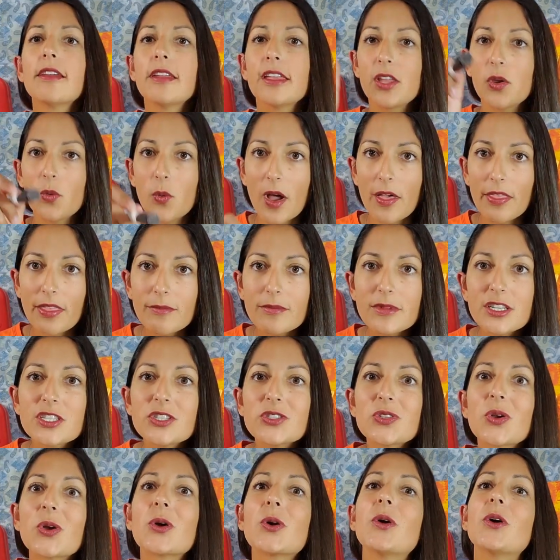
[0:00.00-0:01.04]
You want them to
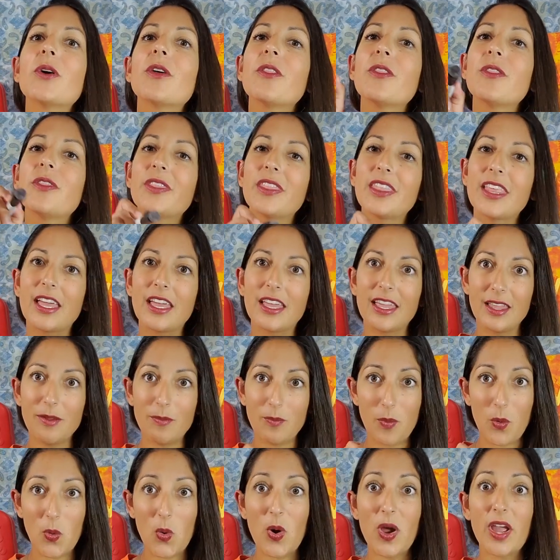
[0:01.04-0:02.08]
circle the
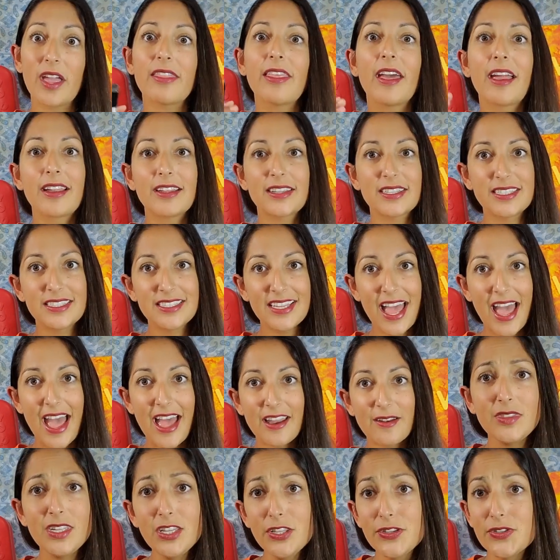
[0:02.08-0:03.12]
boy that is
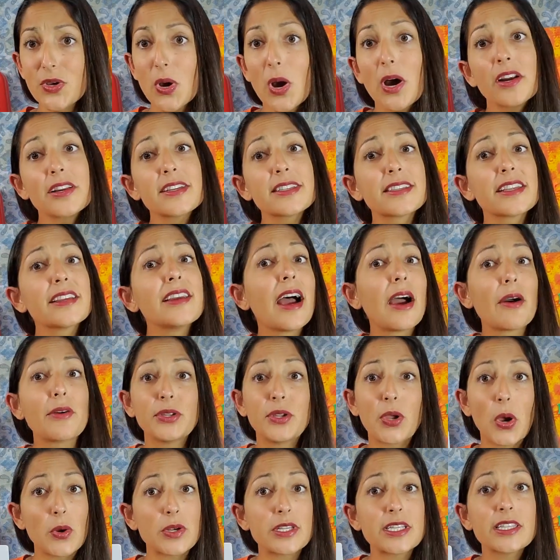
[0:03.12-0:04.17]
sad. So honestly, I would
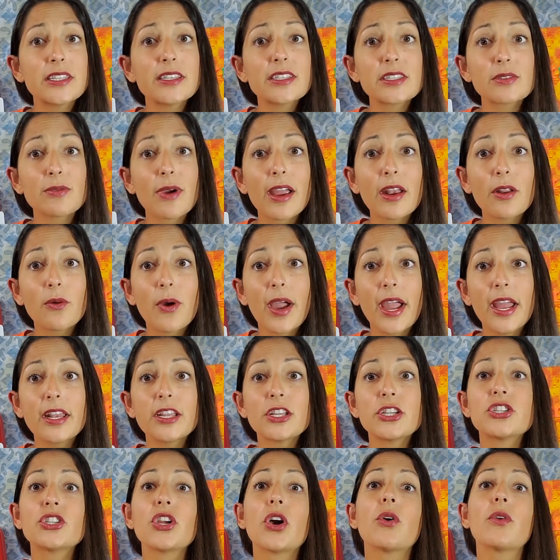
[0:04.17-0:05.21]
go to this right away to
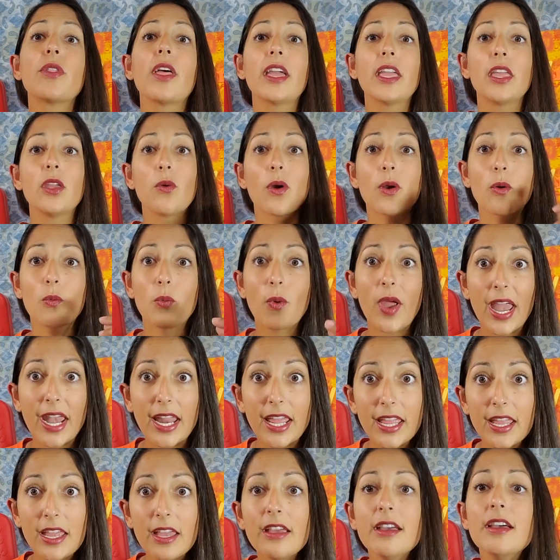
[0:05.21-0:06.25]
show that you are
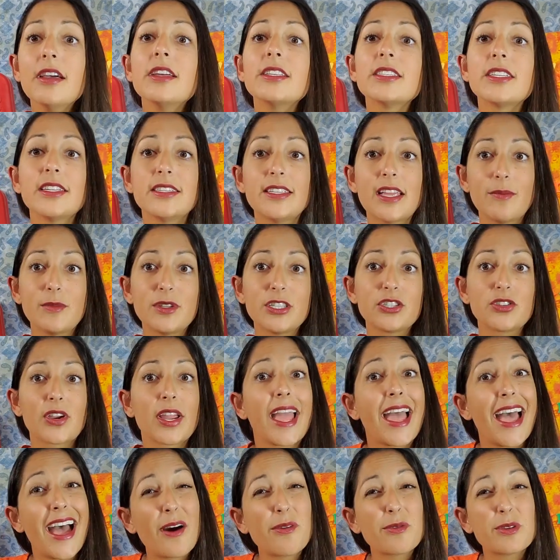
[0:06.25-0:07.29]
ready to demonstrate
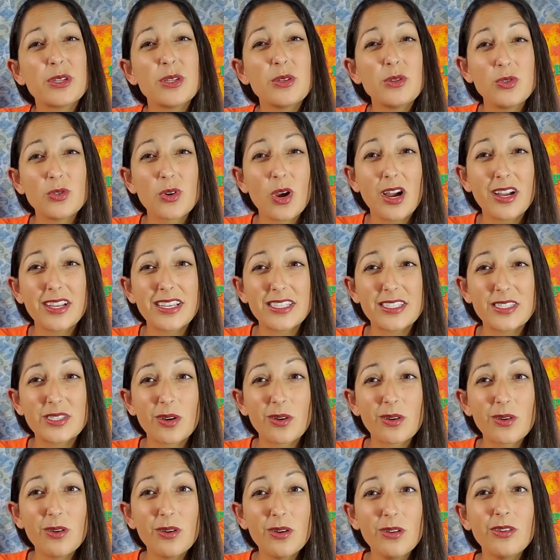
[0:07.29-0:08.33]
how to draw a
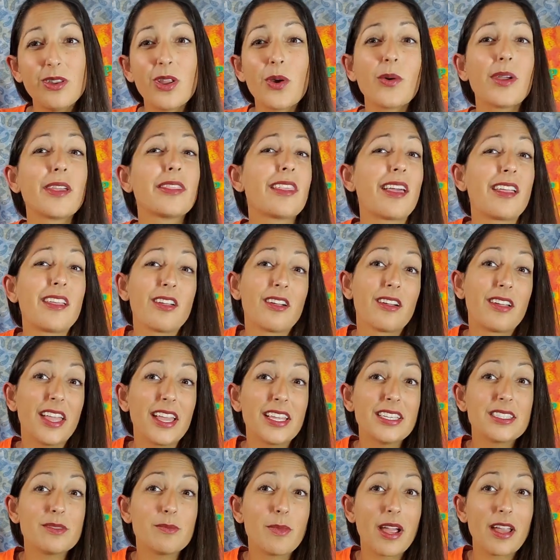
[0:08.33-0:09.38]
circle, knowing that your
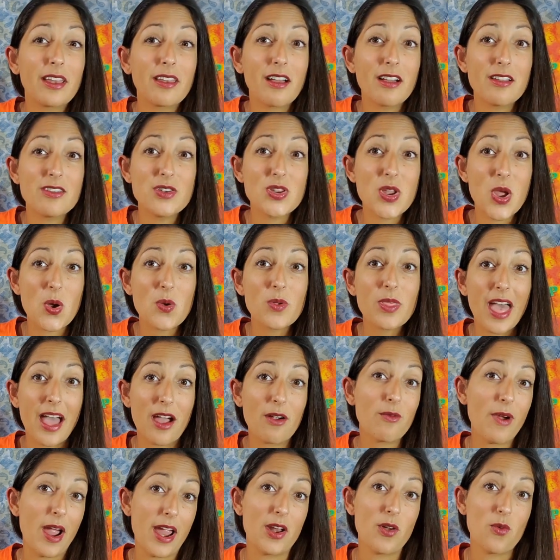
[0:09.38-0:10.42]
kids might not know
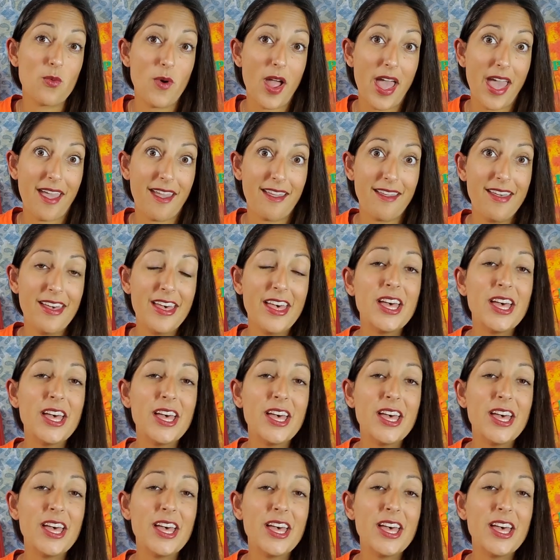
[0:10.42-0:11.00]
that right away.